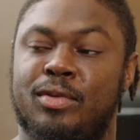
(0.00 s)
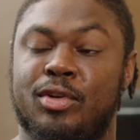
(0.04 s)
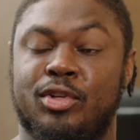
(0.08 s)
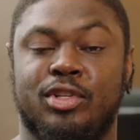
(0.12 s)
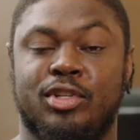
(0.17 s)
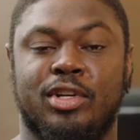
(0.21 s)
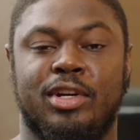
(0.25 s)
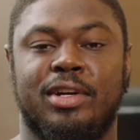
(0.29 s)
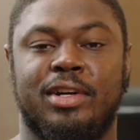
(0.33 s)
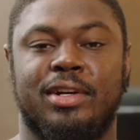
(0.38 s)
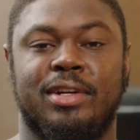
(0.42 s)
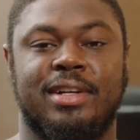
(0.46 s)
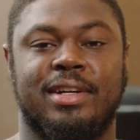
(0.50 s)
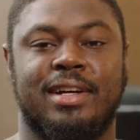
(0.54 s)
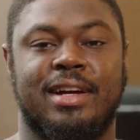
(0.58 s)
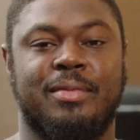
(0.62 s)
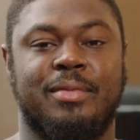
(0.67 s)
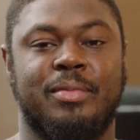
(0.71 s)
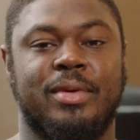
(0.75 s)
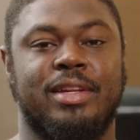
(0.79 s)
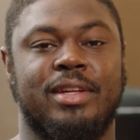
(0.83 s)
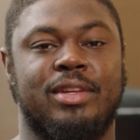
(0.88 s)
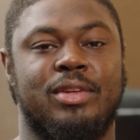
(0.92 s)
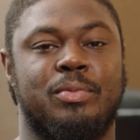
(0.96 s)
for sure.
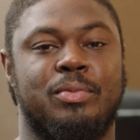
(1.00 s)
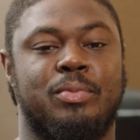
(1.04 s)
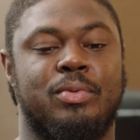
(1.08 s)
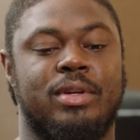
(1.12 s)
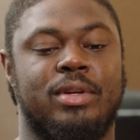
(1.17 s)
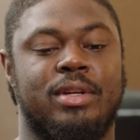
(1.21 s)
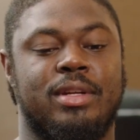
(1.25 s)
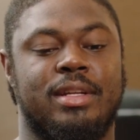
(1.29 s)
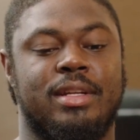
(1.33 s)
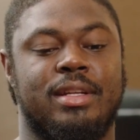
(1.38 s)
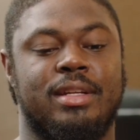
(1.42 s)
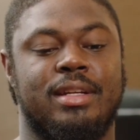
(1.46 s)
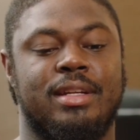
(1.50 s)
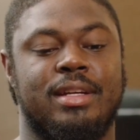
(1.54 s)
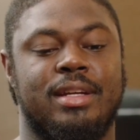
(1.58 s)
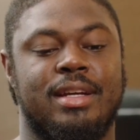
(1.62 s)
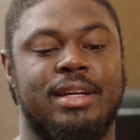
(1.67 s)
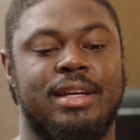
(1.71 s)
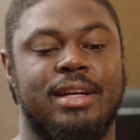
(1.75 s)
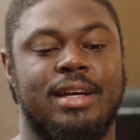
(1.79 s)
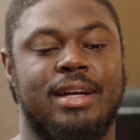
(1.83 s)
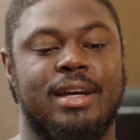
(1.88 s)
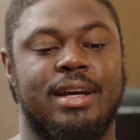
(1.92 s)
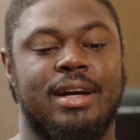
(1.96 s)
I mean, you put in
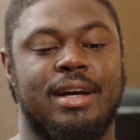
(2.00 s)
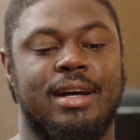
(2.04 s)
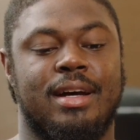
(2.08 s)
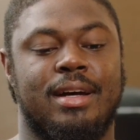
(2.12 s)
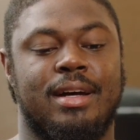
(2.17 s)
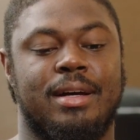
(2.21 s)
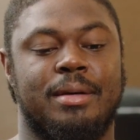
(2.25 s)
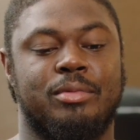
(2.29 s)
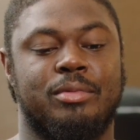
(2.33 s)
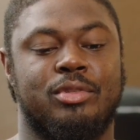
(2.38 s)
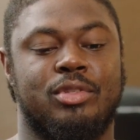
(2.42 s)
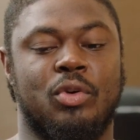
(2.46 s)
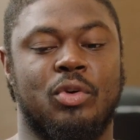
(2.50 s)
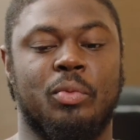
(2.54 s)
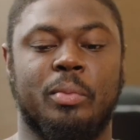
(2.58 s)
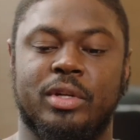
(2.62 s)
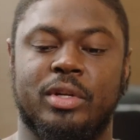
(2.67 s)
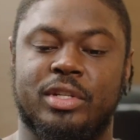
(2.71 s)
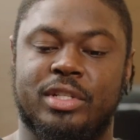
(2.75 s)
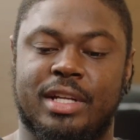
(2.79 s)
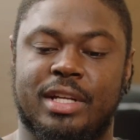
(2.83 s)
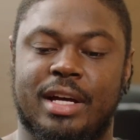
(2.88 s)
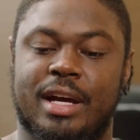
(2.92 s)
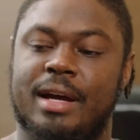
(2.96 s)
um, so
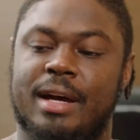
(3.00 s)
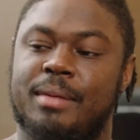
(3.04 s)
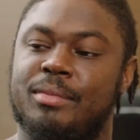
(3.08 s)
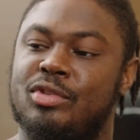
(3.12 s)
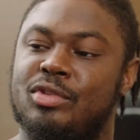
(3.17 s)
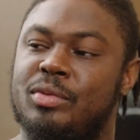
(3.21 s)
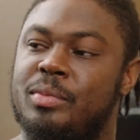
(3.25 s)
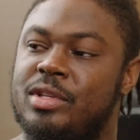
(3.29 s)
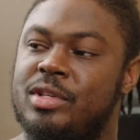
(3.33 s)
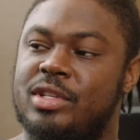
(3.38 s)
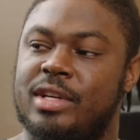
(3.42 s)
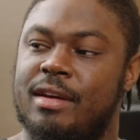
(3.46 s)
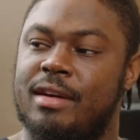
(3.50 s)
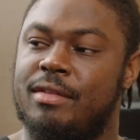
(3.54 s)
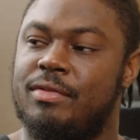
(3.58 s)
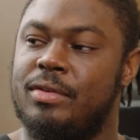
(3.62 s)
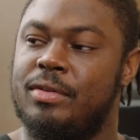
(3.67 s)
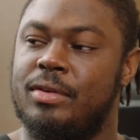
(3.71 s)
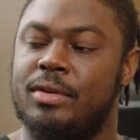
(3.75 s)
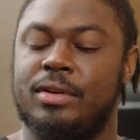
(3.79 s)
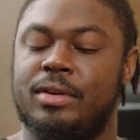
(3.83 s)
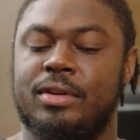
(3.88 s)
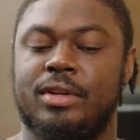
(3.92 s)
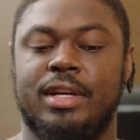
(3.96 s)
much time, so much
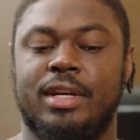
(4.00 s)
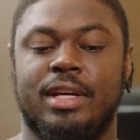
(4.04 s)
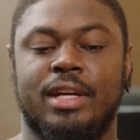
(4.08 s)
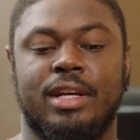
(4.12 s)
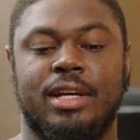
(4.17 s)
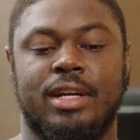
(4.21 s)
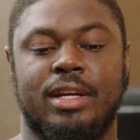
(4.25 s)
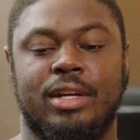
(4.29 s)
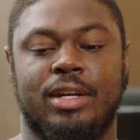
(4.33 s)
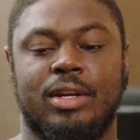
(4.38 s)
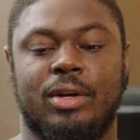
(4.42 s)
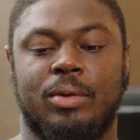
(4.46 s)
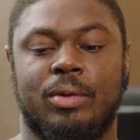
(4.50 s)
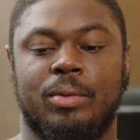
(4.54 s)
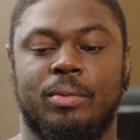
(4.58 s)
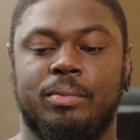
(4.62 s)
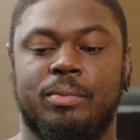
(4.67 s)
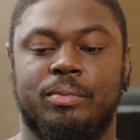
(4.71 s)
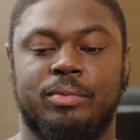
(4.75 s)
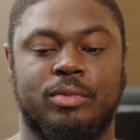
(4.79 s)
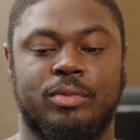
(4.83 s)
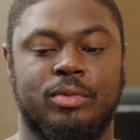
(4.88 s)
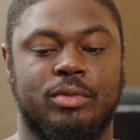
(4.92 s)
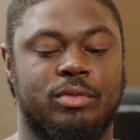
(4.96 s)
effort, you know,
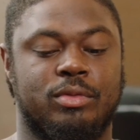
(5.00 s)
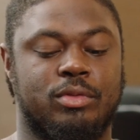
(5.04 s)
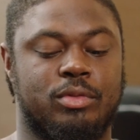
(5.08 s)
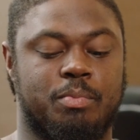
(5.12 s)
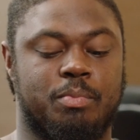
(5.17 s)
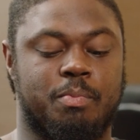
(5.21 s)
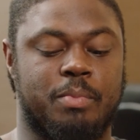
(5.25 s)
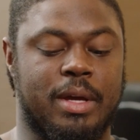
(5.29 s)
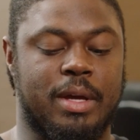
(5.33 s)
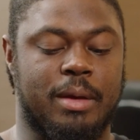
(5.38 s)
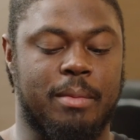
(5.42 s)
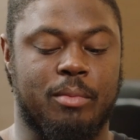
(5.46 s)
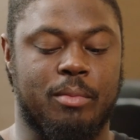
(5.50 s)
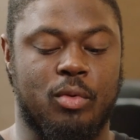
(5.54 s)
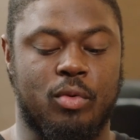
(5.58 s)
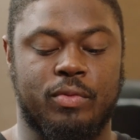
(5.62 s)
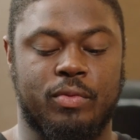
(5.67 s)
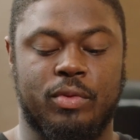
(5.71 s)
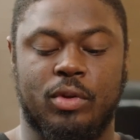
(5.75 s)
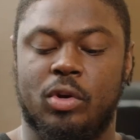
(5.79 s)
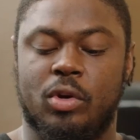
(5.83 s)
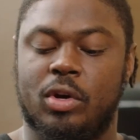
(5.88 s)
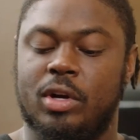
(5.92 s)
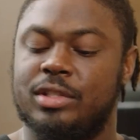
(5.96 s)
being
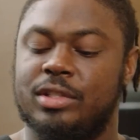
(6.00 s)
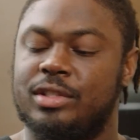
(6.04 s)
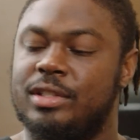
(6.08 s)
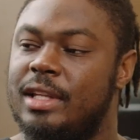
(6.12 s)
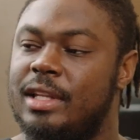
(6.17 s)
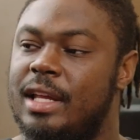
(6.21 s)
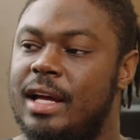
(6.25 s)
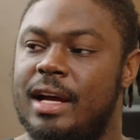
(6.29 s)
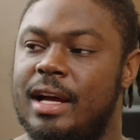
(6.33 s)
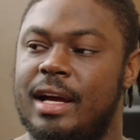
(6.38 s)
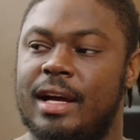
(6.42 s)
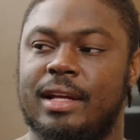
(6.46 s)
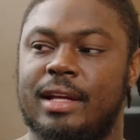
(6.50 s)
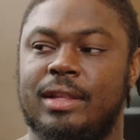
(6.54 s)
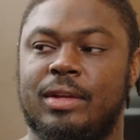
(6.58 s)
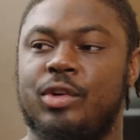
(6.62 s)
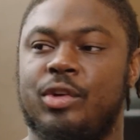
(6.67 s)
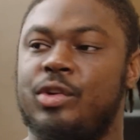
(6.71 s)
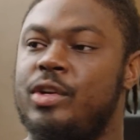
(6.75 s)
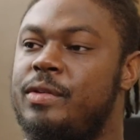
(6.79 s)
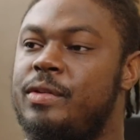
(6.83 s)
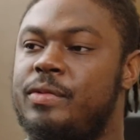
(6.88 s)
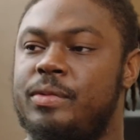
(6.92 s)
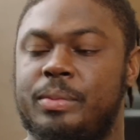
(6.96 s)
moved across the line,
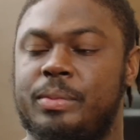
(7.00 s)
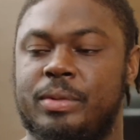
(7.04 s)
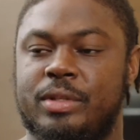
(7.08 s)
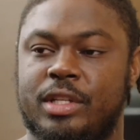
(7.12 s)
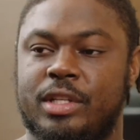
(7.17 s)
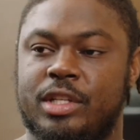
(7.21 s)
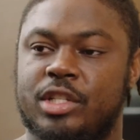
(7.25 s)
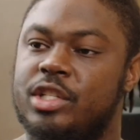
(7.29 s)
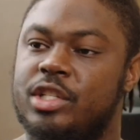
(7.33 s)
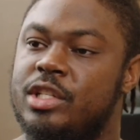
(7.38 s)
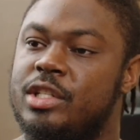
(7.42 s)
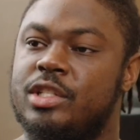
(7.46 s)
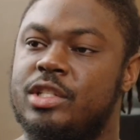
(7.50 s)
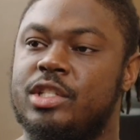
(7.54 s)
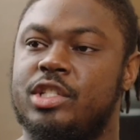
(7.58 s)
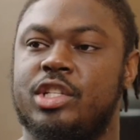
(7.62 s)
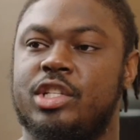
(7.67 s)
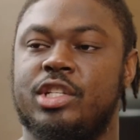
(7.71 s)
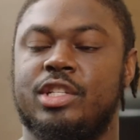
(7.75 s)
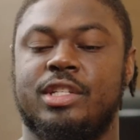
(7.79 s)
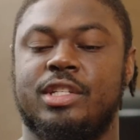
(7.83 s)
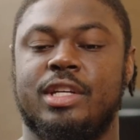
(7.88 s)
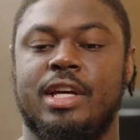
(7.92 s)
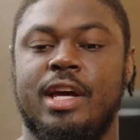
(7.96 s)
learning different positions,
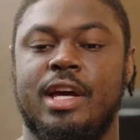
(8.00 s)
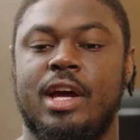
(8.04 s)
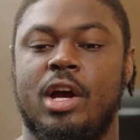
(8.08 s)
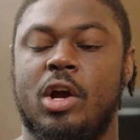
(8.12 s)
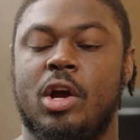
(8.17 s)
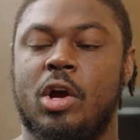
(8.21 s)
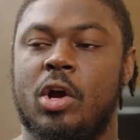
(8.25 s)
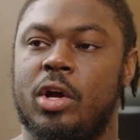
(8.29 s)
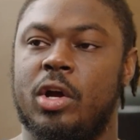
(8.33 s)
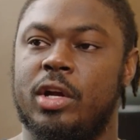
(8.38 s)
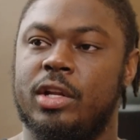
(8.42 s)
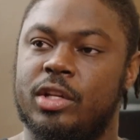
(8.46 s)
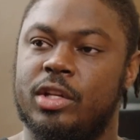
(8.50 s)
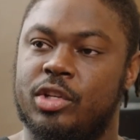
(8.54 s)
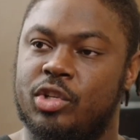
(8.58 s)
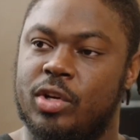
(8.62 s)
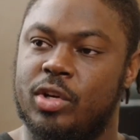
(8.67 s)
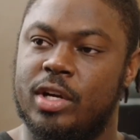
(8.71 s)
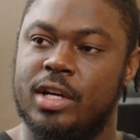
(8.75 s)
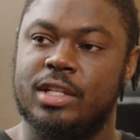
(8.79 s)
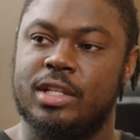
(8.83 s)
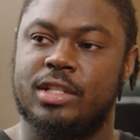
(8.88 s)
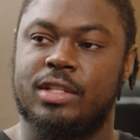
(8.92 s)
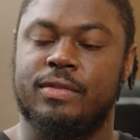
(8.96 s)
just earning the
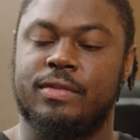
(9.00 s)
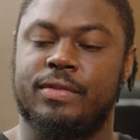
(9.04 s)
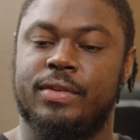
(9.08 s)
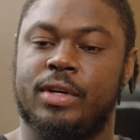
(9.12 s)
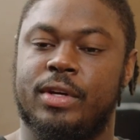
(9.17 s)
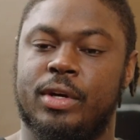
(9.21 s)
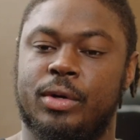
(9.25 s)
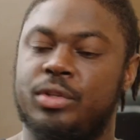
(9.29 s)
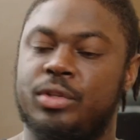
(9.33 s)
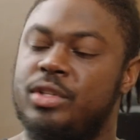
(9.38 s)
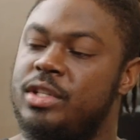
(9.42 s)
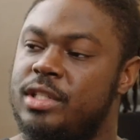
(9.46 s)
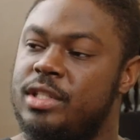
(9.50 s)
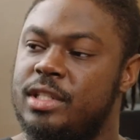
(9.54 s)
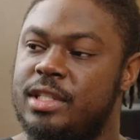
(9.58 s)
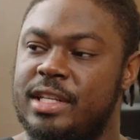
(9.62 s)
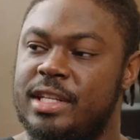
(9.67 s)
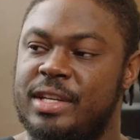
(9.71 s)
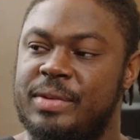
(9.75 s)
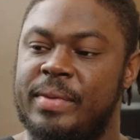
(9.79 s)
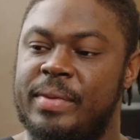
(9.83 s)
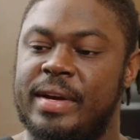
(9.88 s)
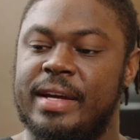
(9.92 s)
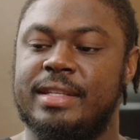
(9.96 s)
trust of coaches and
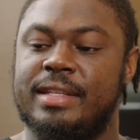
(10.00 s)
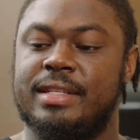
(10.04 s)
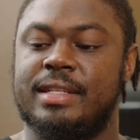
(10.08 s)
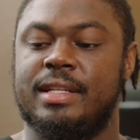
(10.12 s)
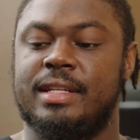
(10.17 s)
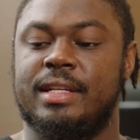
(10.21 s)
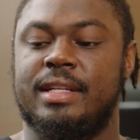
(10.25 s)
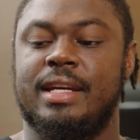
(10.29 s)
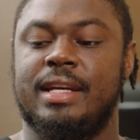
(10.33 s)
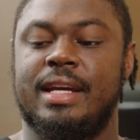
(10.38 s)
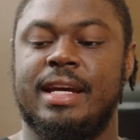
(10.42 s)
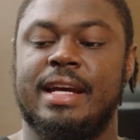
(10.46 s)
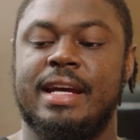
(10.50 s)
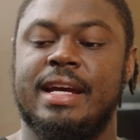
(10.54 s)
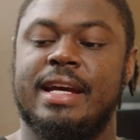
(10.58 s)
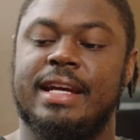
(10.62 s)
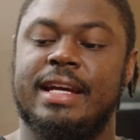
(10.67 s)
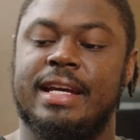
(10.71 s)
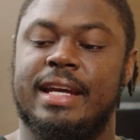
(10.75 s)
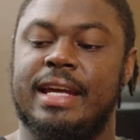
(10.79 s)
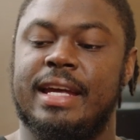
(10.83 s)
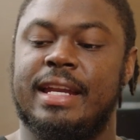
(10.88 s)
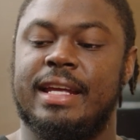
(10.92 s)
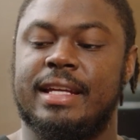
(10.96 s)
teammates, and then
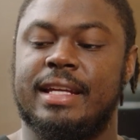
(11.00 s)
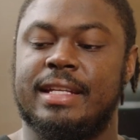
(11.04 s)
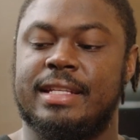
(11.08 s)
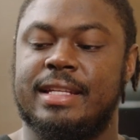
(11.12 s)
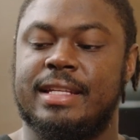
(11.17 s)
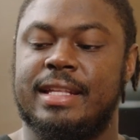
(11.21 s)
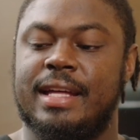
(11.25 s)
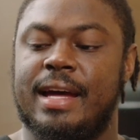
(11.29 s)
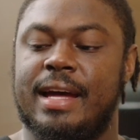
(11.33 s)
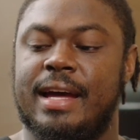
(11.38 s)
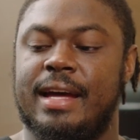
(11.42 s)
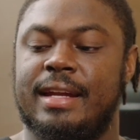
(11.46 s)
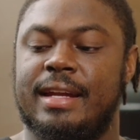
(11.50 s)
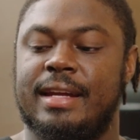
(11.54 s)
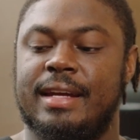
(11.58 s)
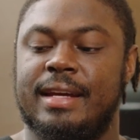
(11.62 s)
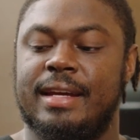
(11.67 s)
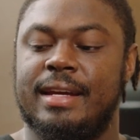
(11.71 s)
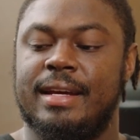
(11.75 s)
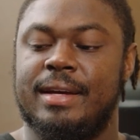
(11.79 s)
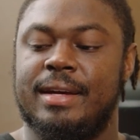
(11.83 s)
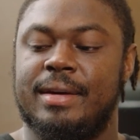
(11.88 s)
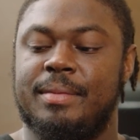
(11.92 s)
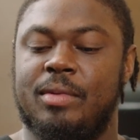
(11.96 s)
getting into that
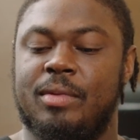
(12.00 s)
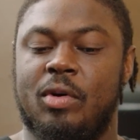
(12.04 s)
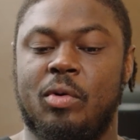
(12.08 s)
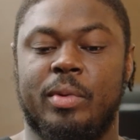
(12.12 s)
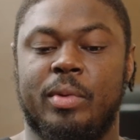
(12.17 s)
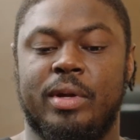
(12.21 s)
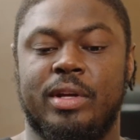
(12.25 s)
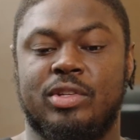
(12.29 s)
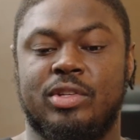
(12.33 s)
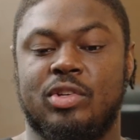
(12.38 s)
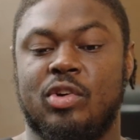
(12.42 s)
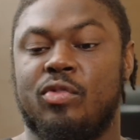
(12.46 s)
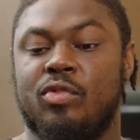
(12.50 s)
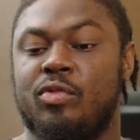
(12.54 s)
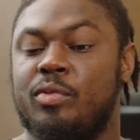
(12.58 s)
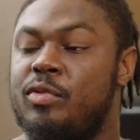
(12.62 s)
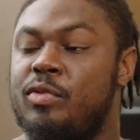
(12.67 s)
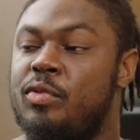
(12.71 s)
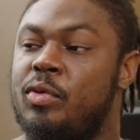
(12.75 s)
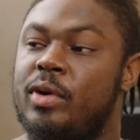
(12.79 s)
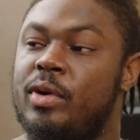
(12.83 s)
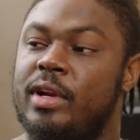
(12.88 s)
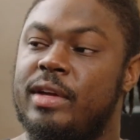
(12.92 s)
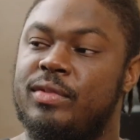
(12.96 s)
moment, it's over
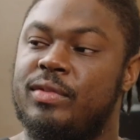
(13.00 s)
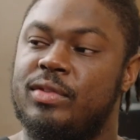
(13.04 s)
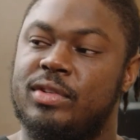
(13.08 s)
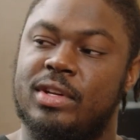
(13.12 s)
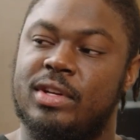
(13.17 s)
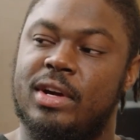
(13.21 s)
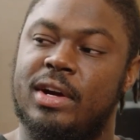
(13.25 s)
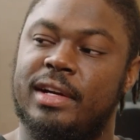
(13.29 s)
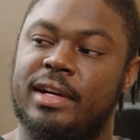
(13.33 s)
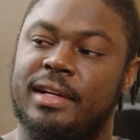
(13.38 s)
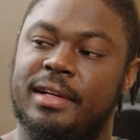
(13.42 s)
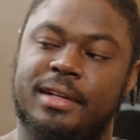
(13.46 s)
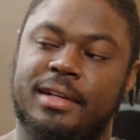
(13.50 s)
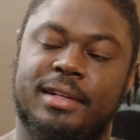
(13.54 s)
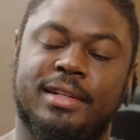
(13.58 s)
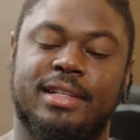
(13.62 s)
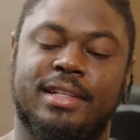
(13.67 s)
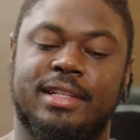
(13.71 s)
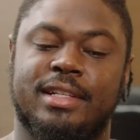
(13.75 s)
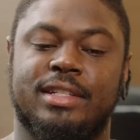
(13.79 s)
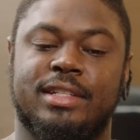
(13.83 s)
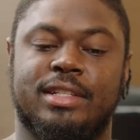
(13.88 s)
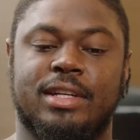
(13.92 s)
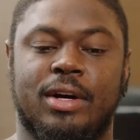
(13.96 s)
before it even started.
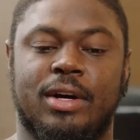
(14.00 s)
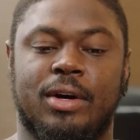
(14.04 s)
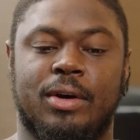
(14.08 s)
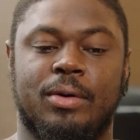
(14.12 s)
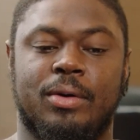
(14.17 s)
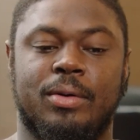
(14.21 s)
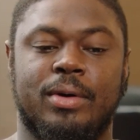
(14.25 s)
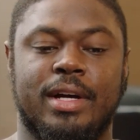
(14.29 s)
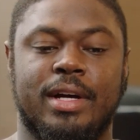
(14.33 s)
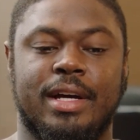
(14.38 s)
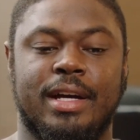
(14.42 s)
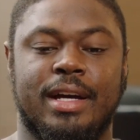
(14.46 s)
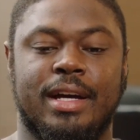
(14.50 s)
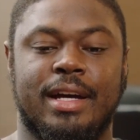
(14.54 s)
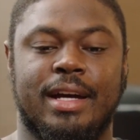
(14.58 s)
So,